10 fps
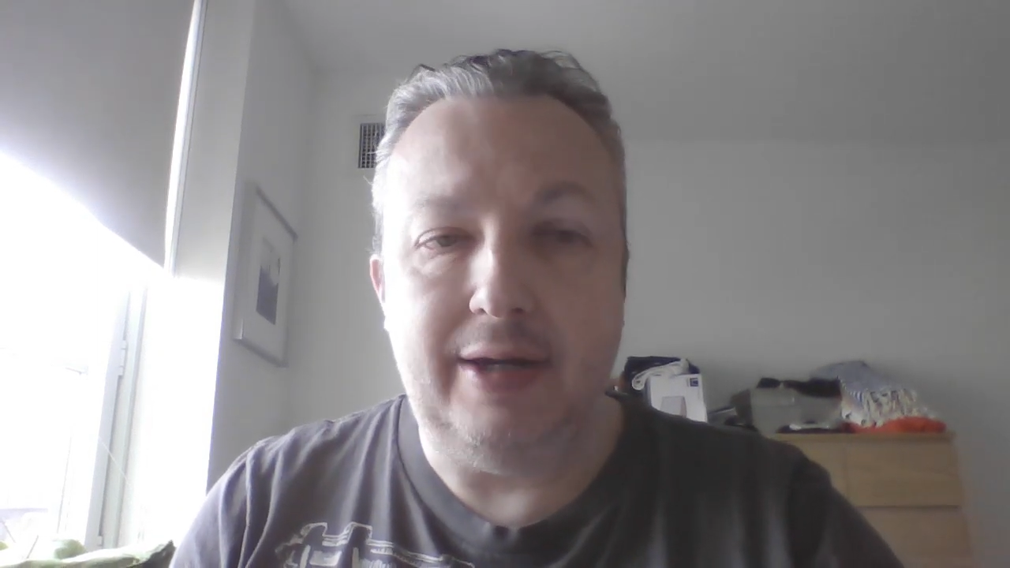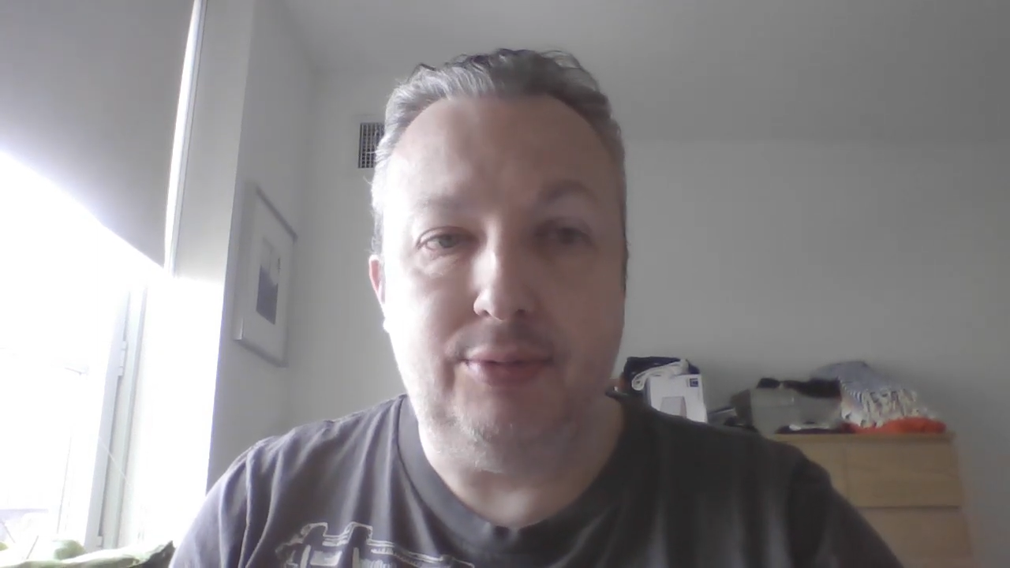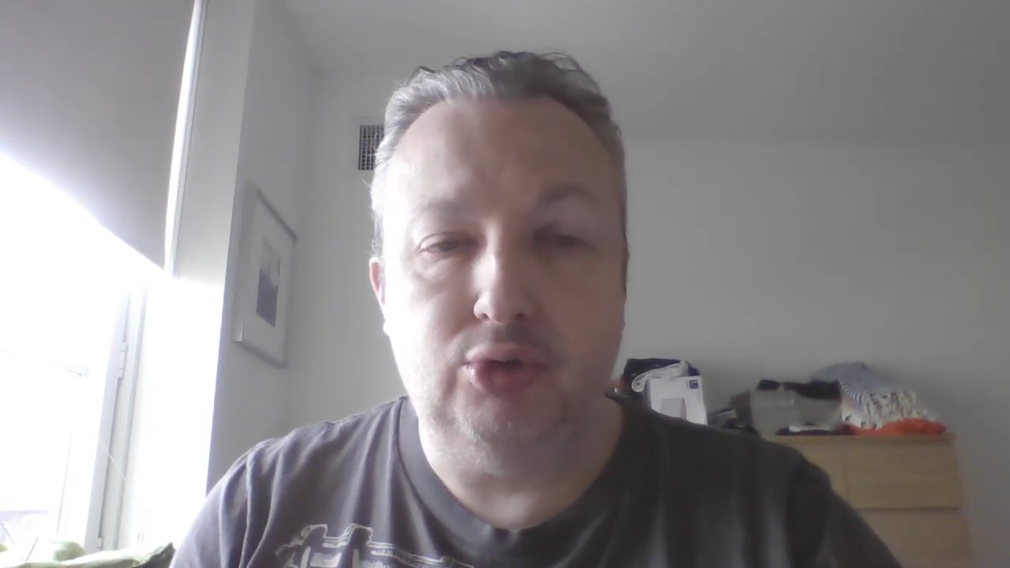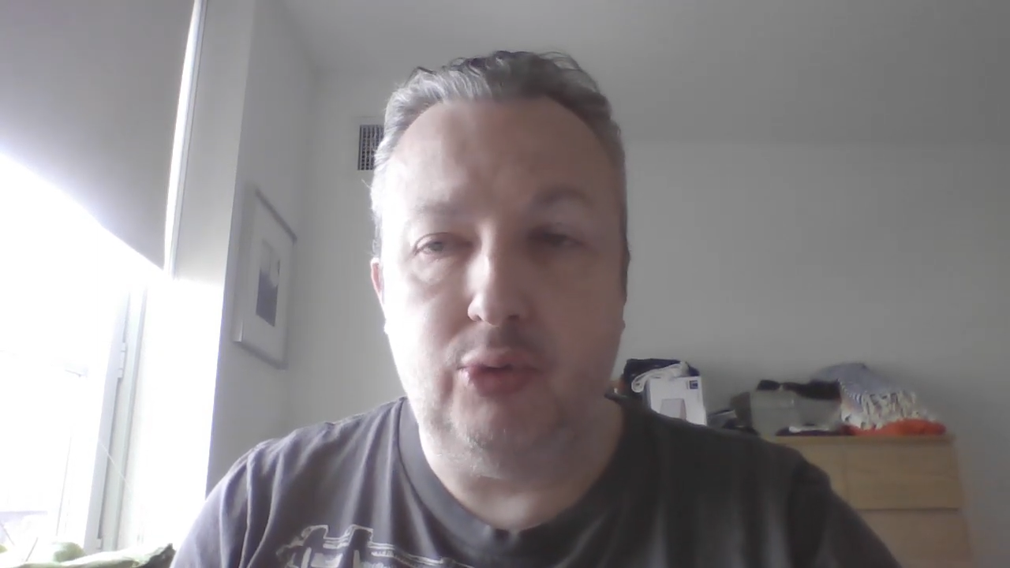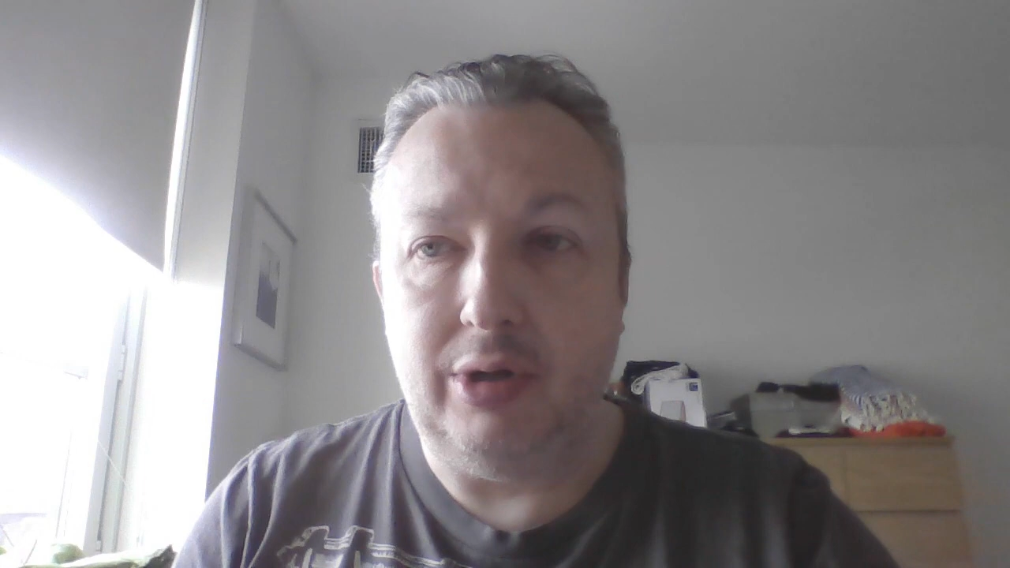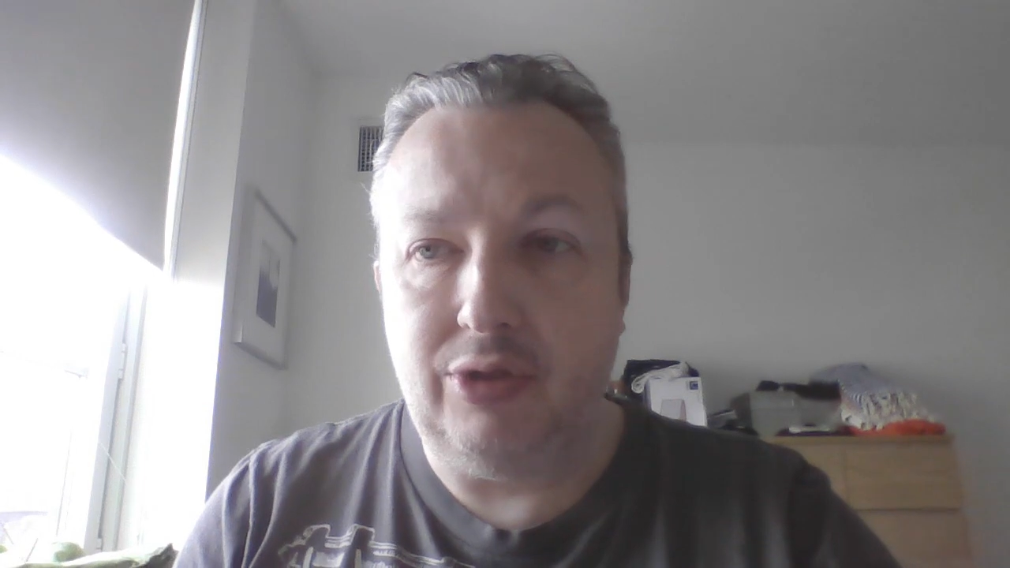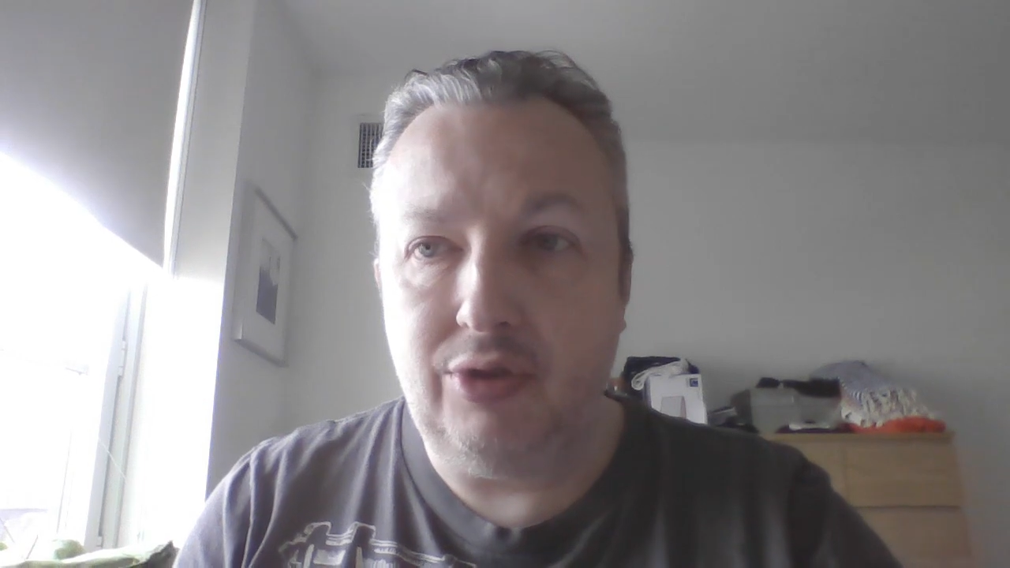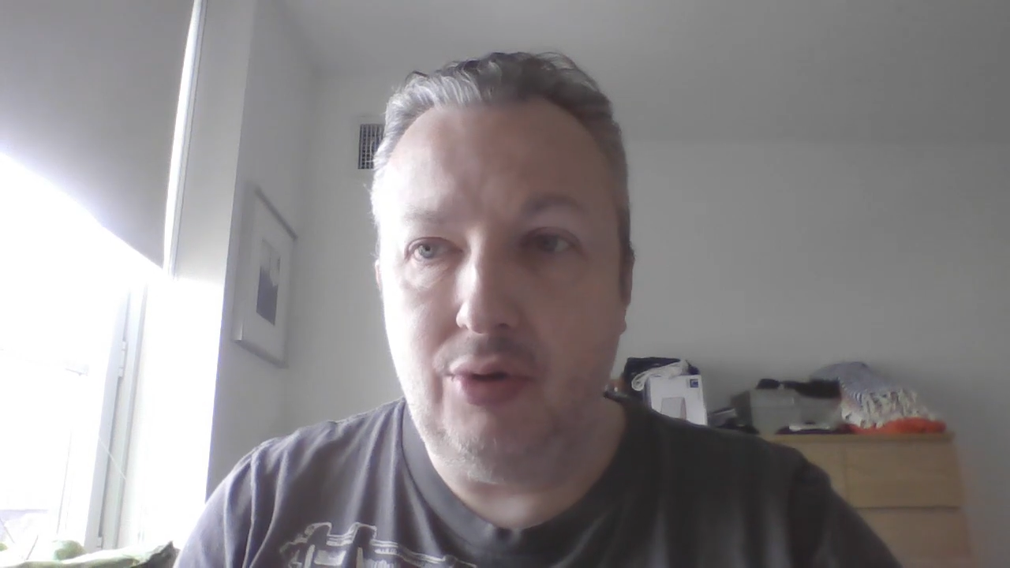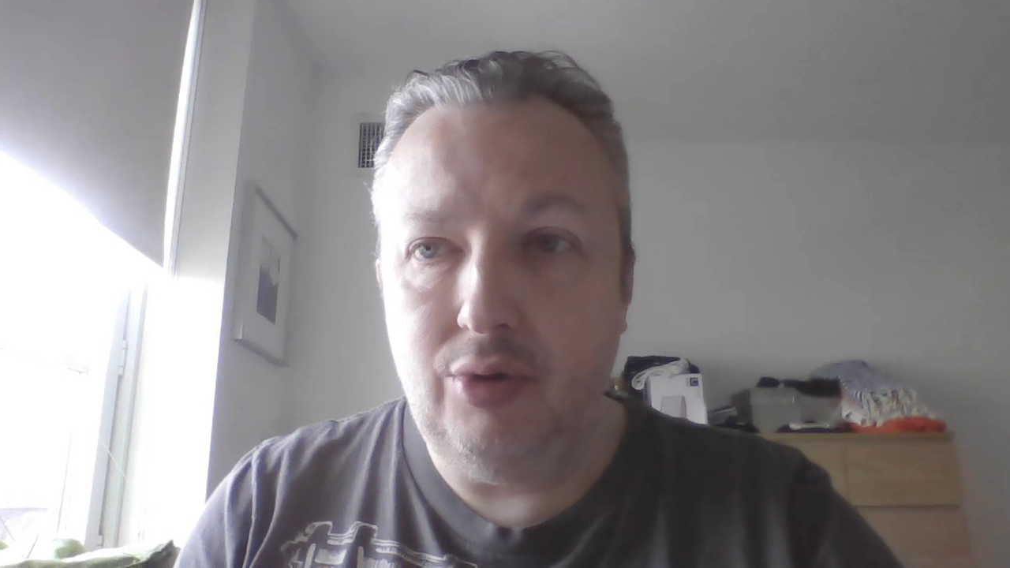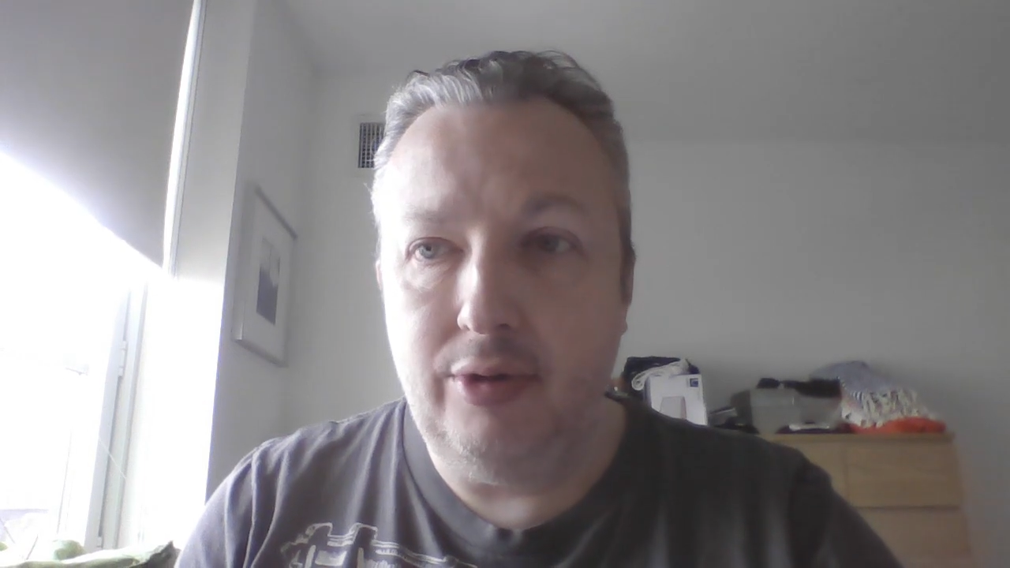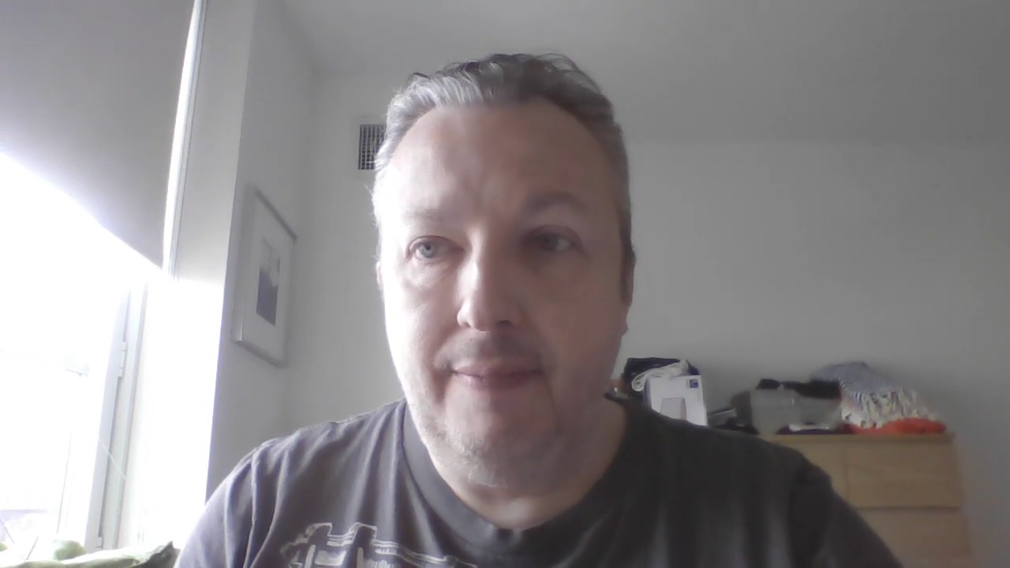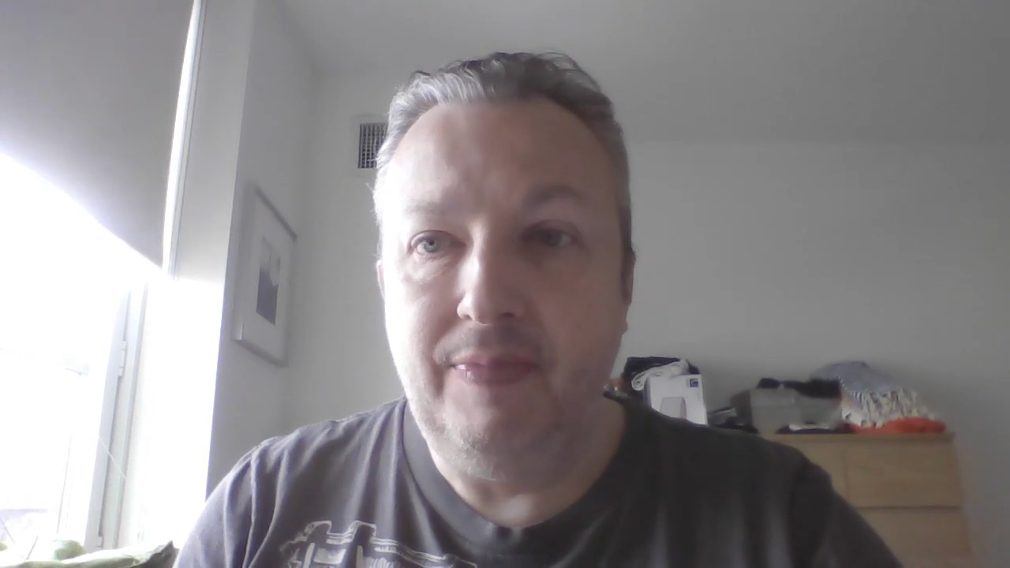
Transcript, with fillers: April 23rd